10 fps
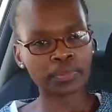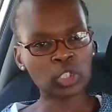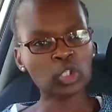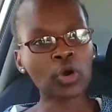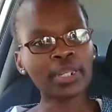you
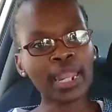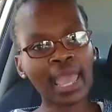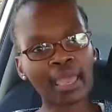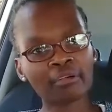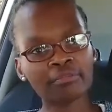don't
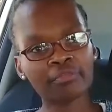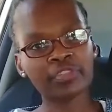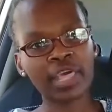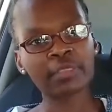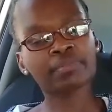have
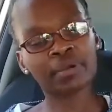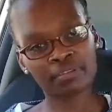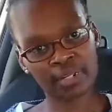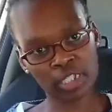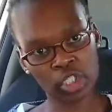that
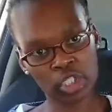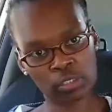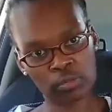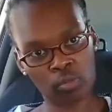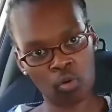privileges
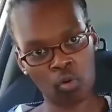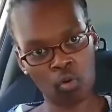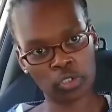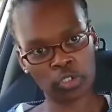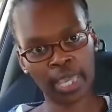anymore.
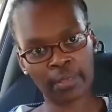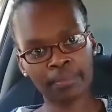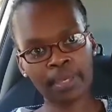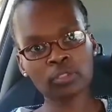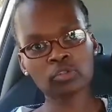You can
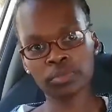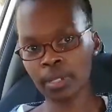pick to be